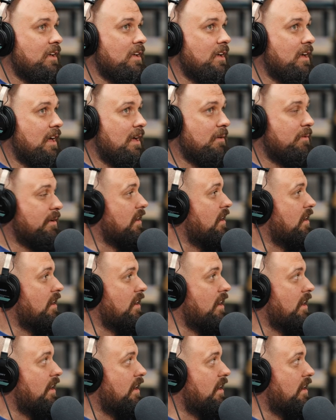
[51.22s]
and I
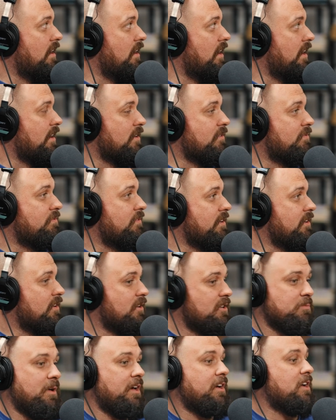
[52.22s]
got to figure,
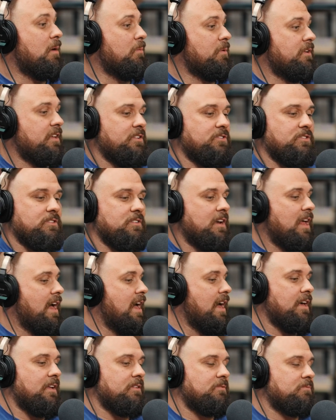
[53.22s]
because my accommodation
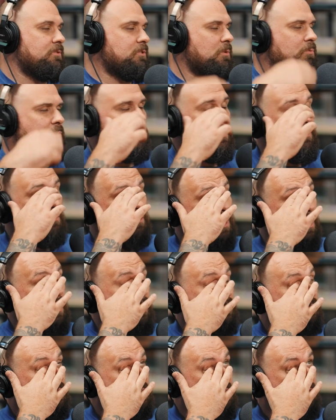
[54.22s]
had, something went wrong.
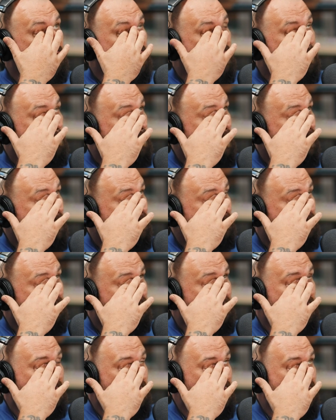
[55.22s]
So I had to find a place and
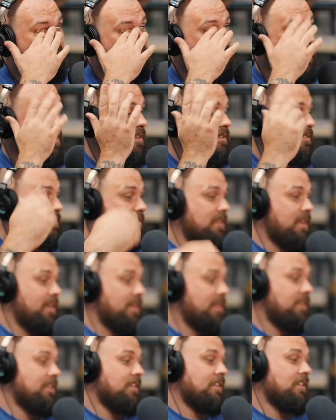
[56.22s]
found an extended
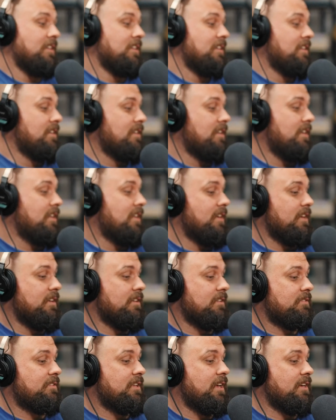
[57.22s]
stay in
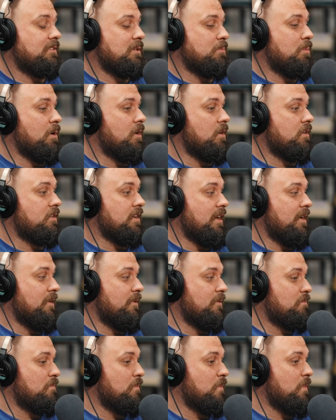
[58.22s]
a tasty part of town.